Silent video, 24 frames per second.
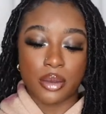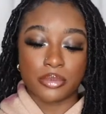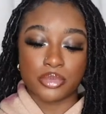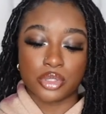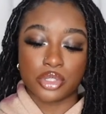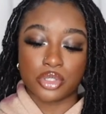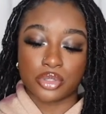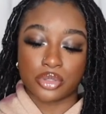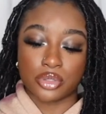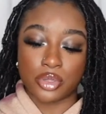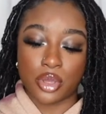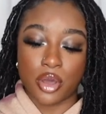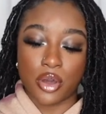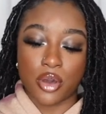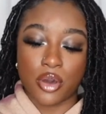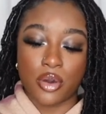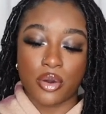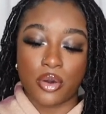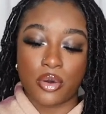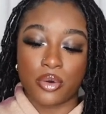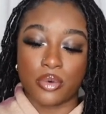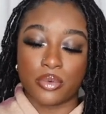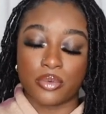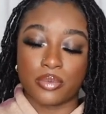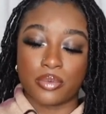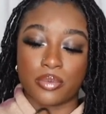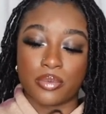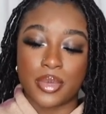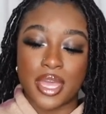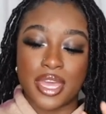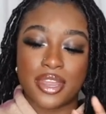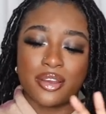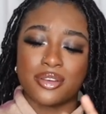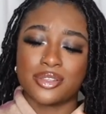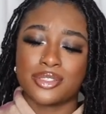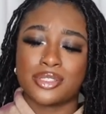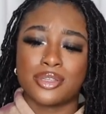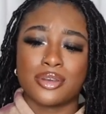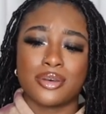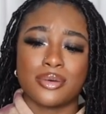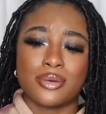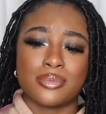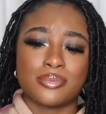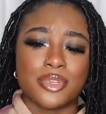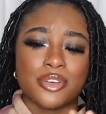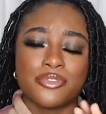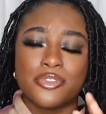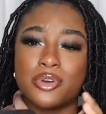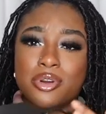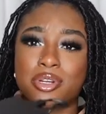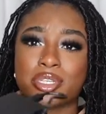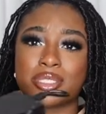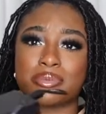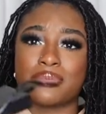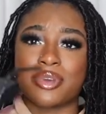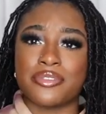So, and also, of course,